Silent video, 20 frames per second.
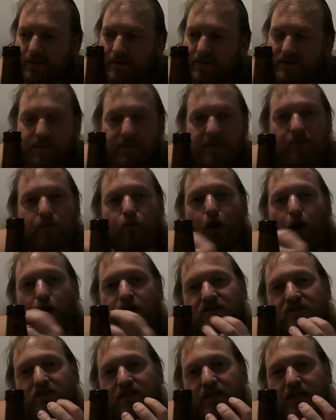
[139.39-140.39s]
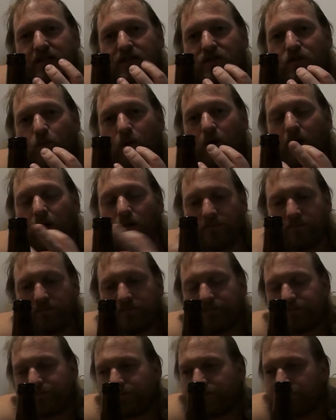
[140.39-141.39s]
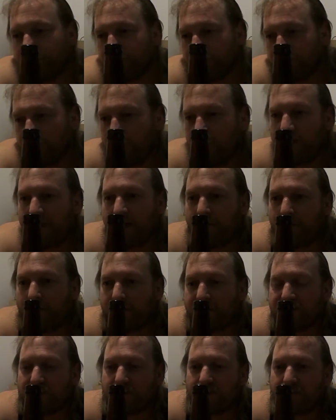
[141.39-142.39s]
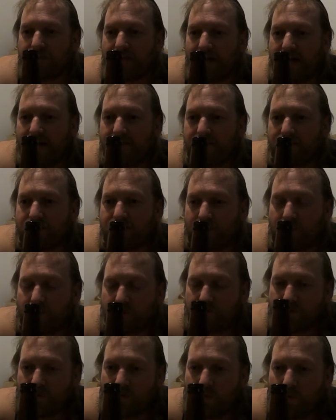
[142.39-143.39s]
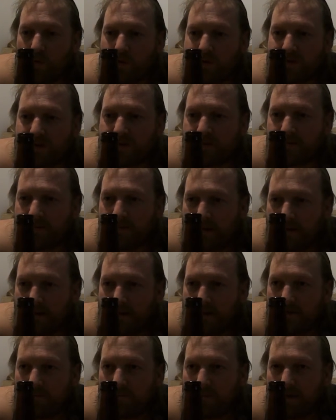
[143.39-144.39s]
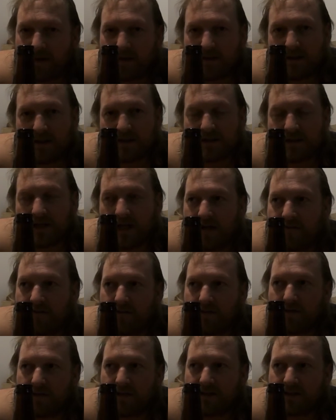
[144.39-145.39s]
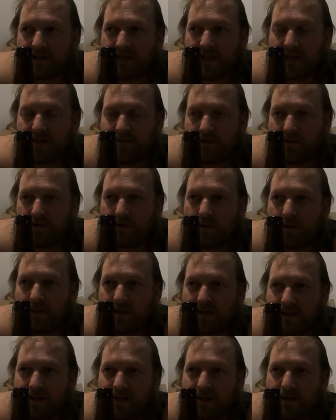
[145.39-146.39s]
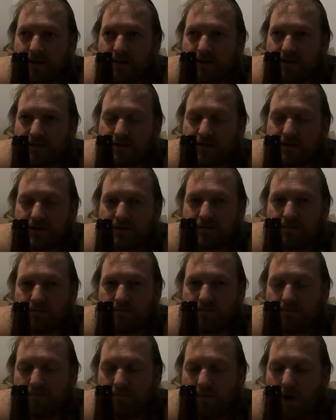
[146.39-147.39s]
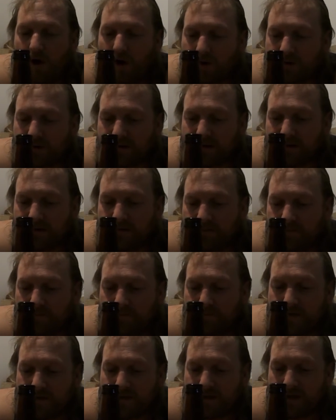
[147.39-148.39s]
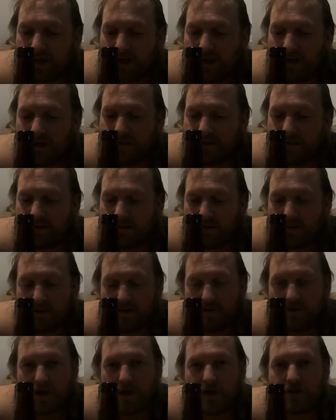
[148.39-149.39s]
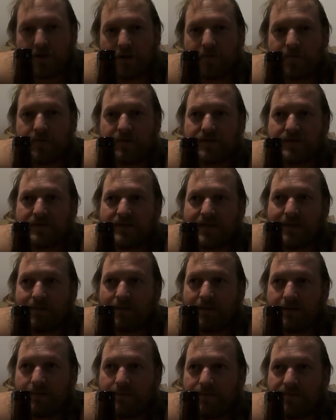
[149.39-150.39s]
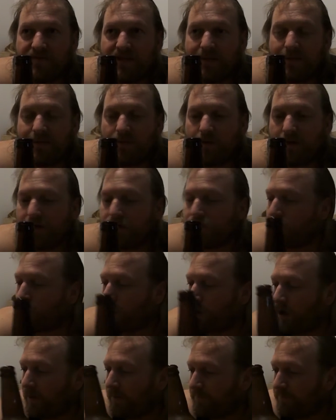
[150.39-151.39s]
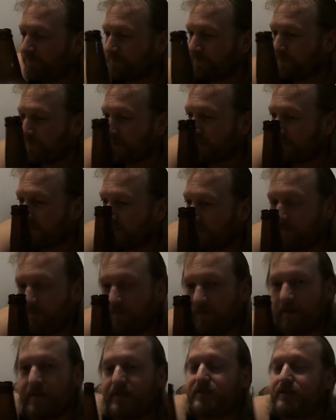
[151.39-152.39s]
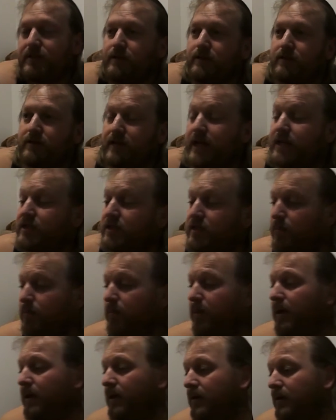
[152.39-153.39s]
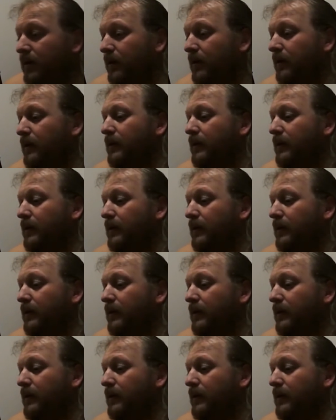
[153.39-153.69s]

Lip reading: it's a bit roasty as well. You've got that roasted flavour towards it. But it doesn't overdo it, and then it just mildly, slowly turns off. It's a semi wet dry, definitely a session beer,